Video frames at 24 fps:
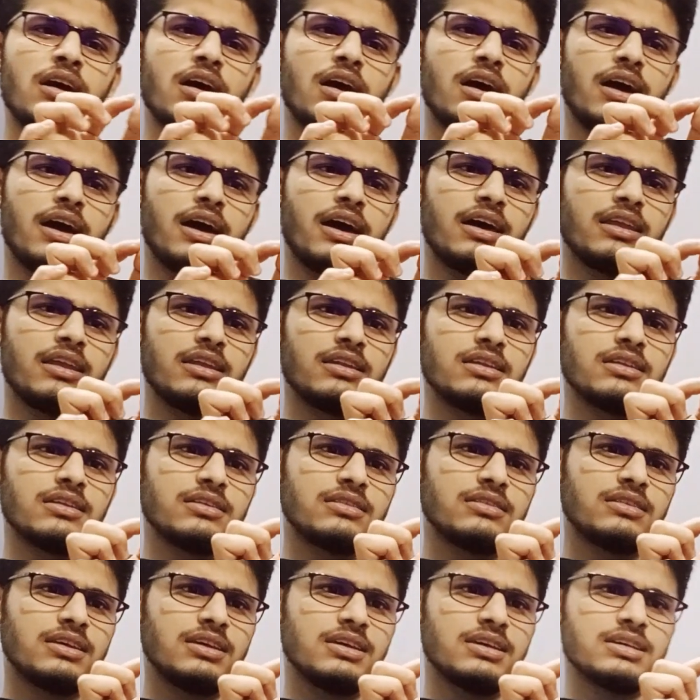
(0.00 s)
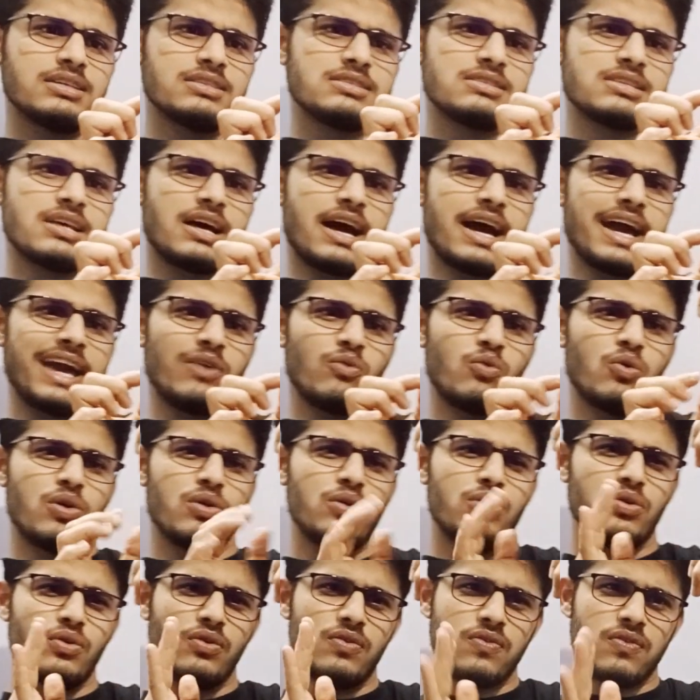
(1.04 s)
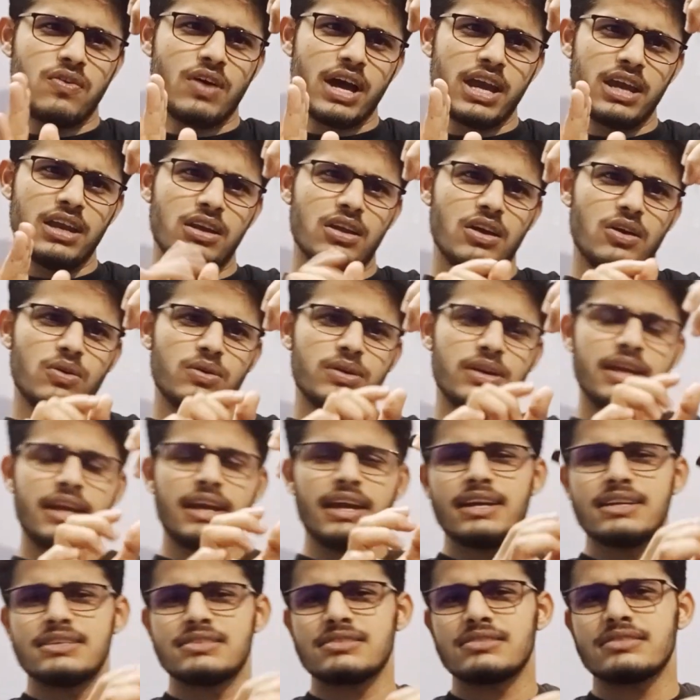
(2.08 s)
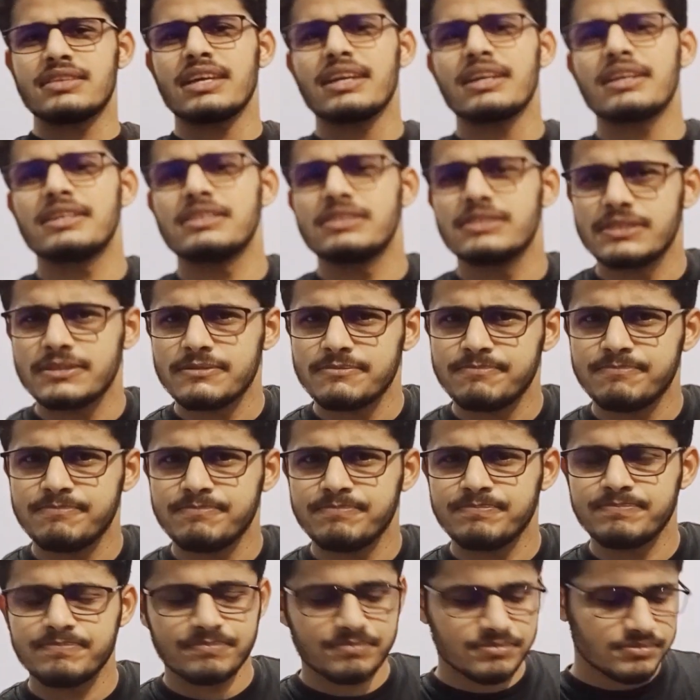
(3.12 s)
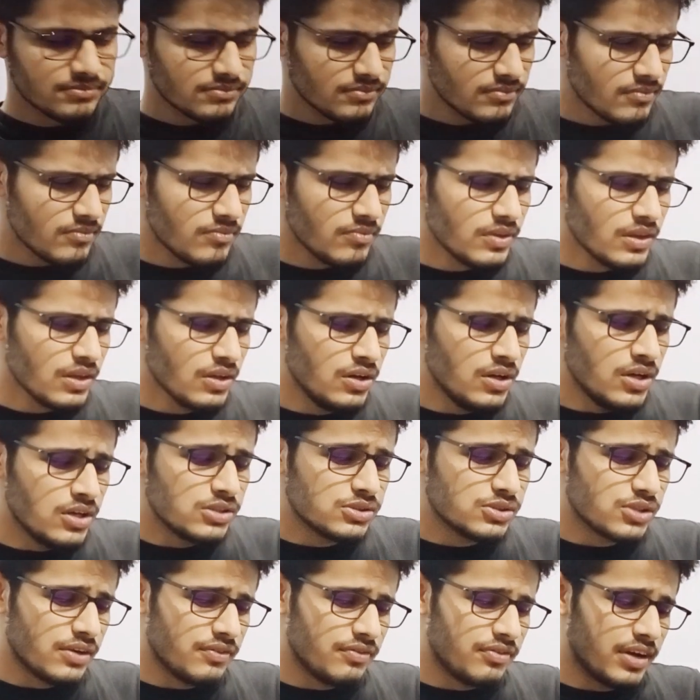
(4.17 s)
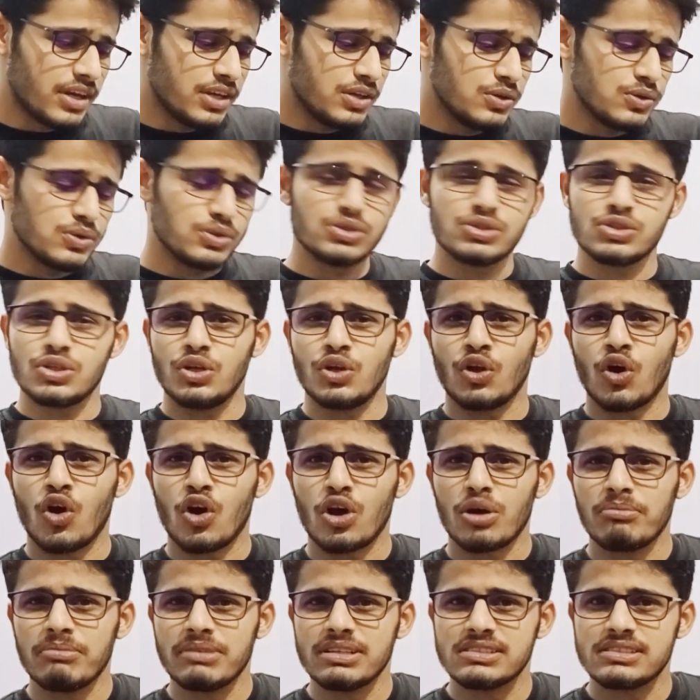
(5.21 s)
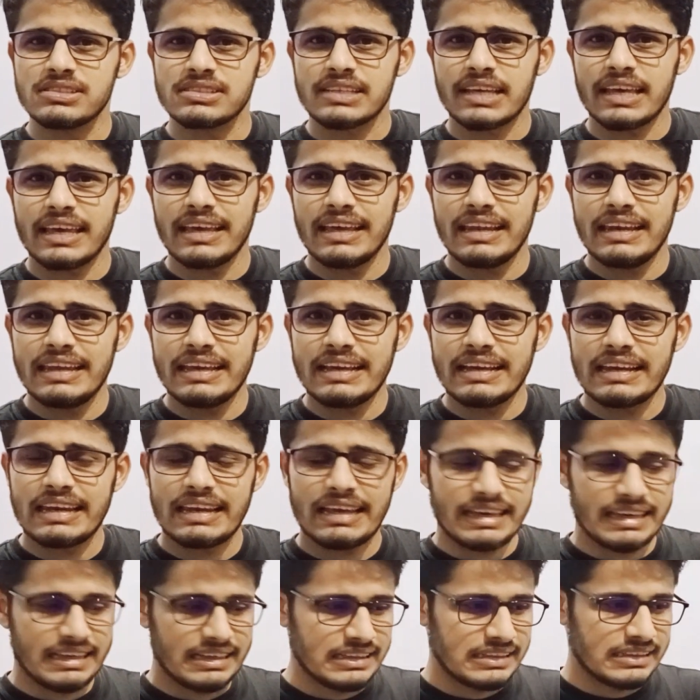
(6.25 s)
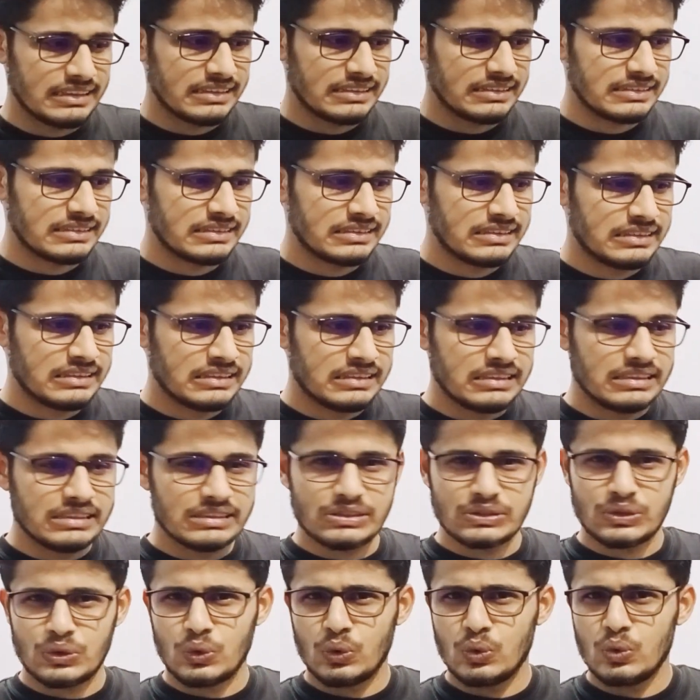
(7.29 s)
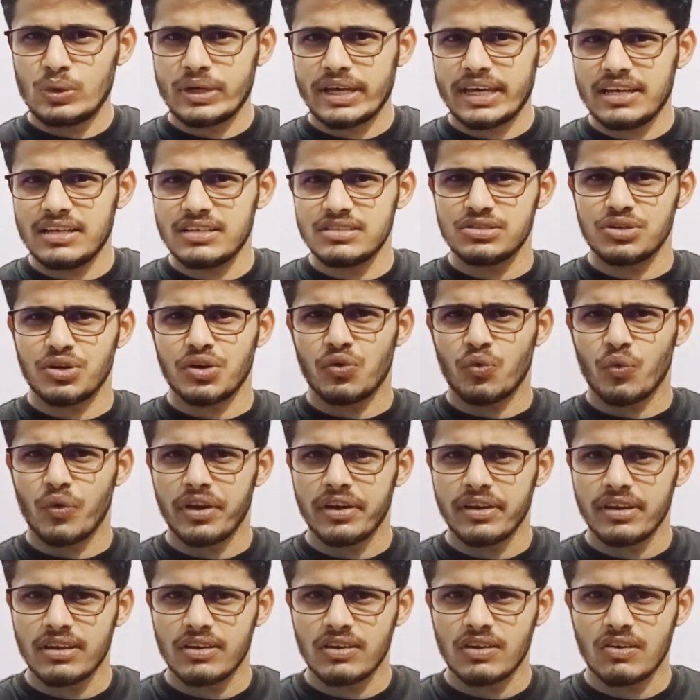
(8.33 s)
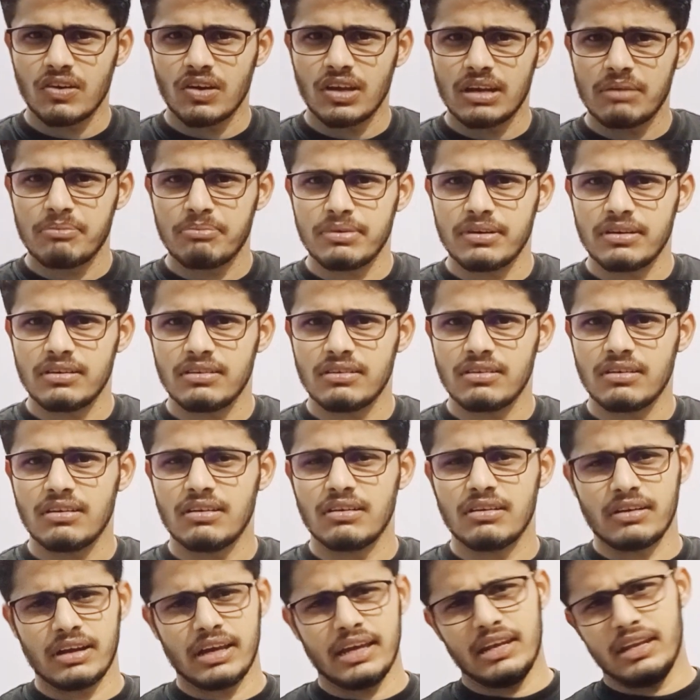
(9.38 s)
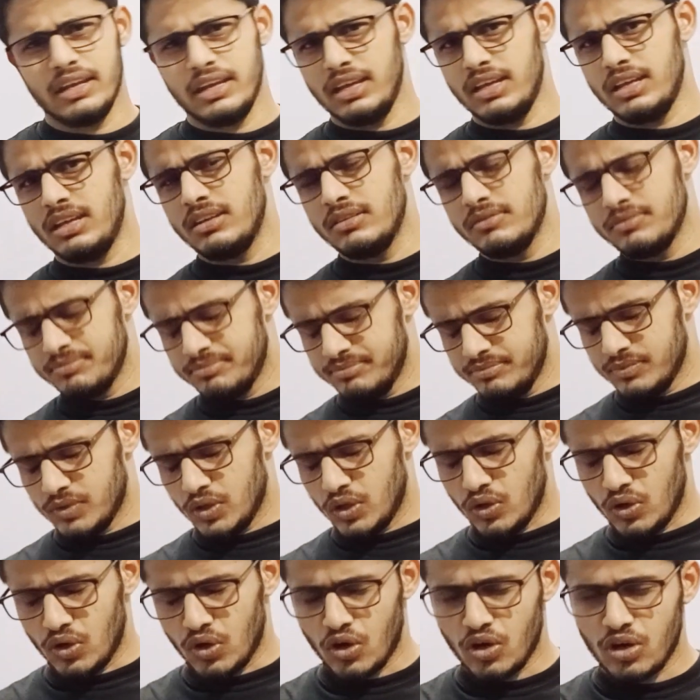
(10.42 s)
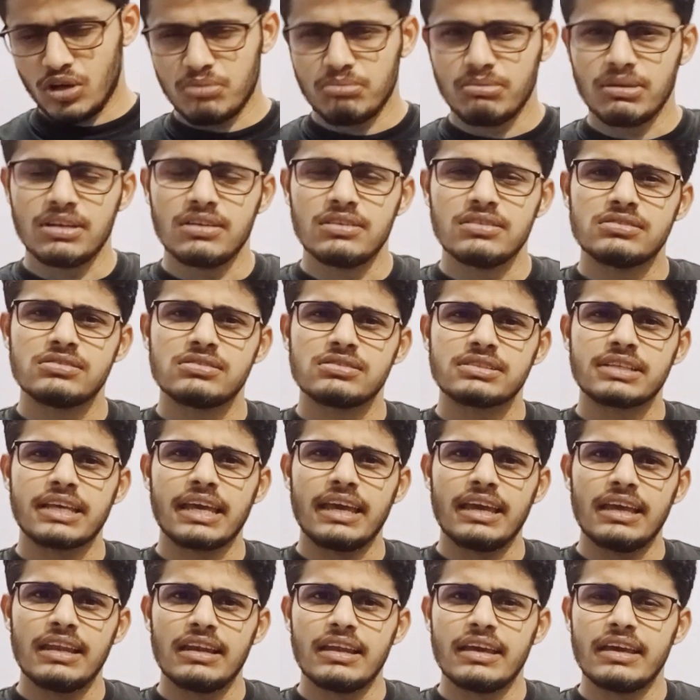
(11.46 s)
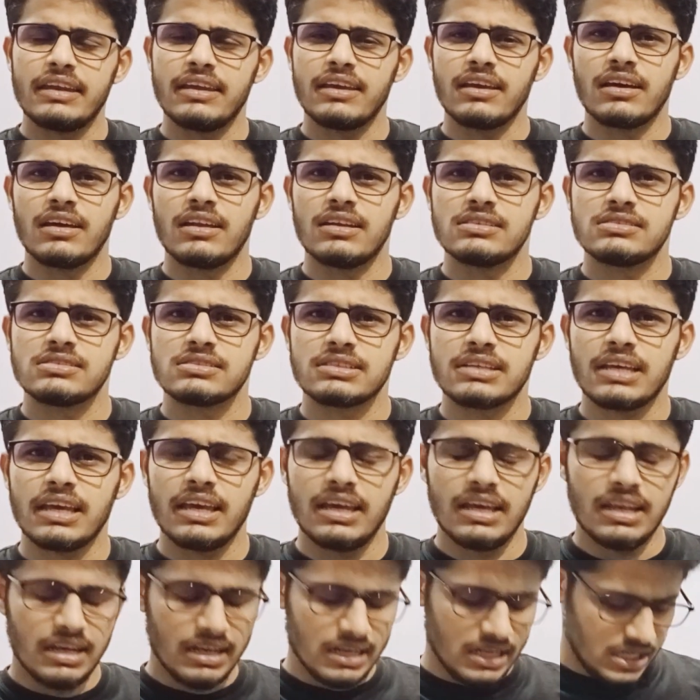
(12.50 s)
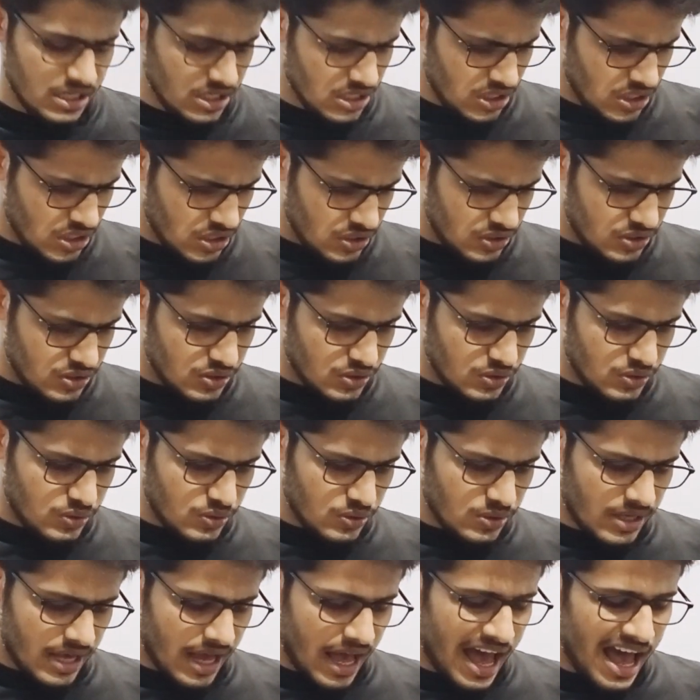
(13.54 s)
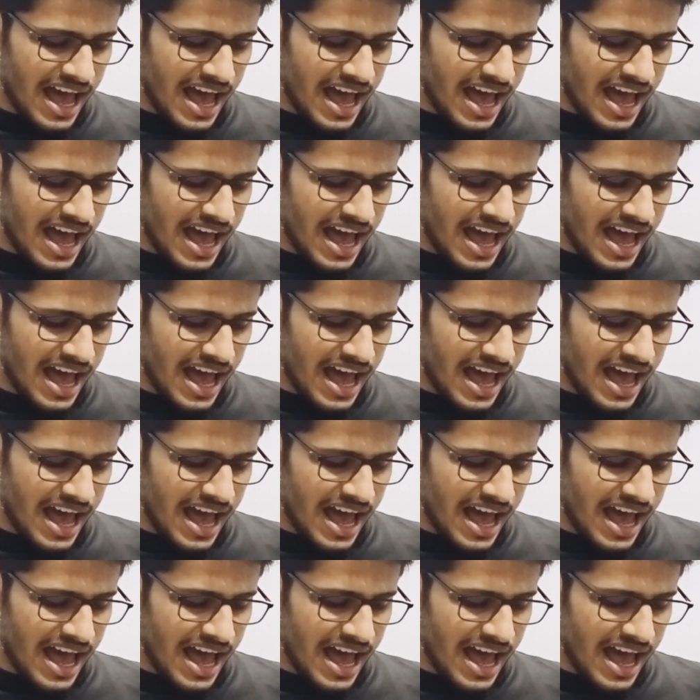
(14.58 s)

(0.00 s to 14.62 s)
and the thing is I want to find out its thickness. So if I use a normal scaling like a screw gauge or vernier caliper or any a normal scale, any kind of scale, so